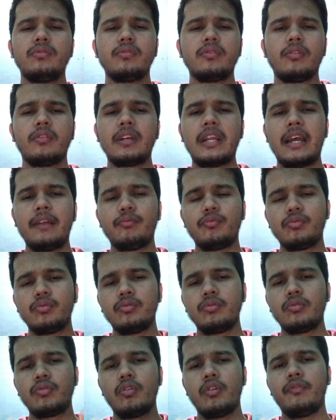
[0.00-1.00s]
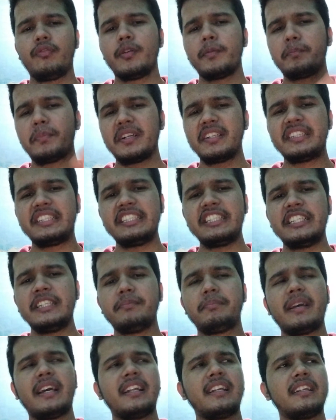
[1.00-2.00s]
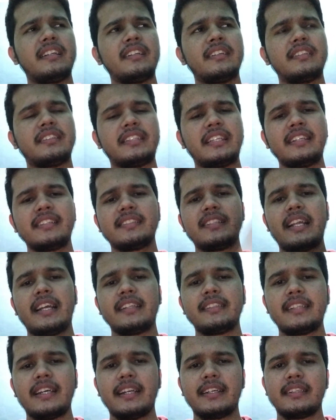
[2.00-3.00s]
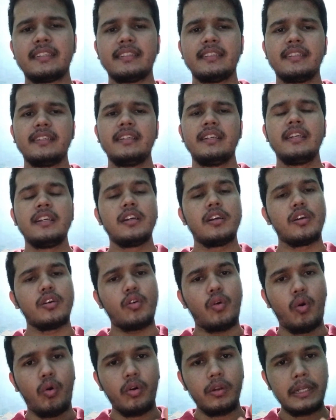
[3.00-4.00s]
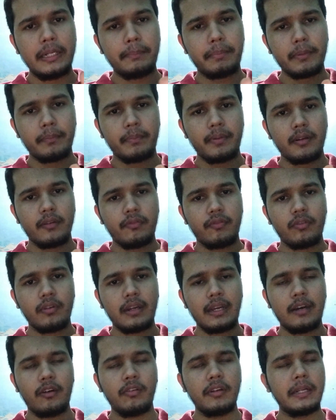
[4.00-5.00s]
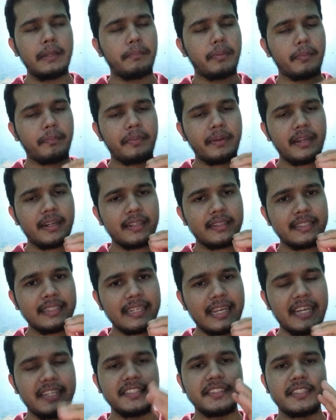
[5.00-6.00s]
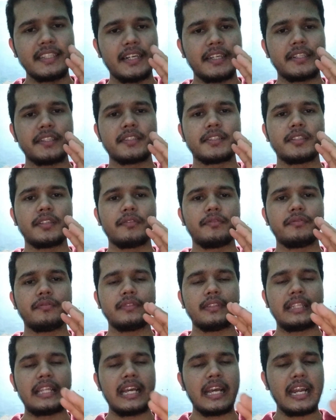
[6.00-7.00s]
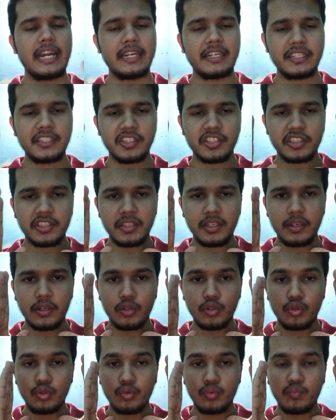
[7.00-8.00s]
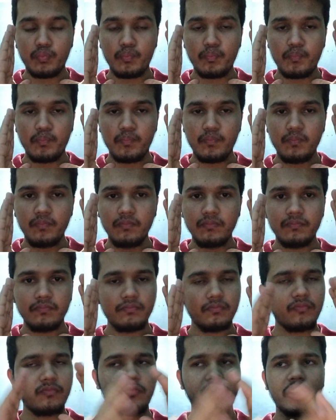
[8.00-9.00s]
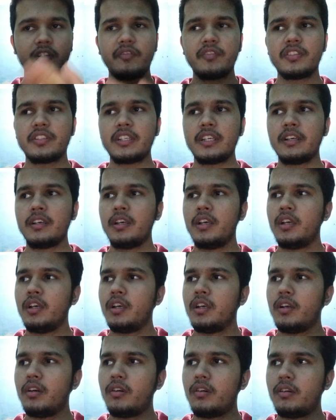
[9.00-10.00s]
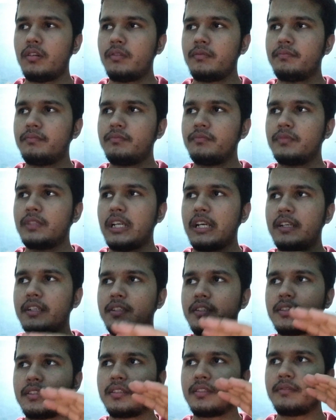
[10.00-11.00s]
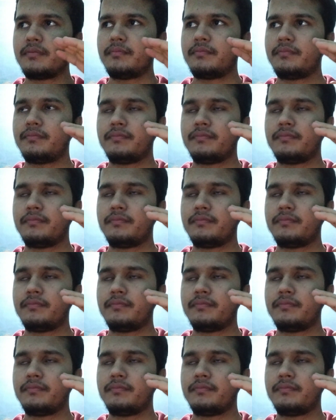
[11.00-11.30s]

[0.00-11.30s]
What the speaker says: don't have to go for Pradeep and things like that. Only prepare the NCERT stuff. That is the what we say. That is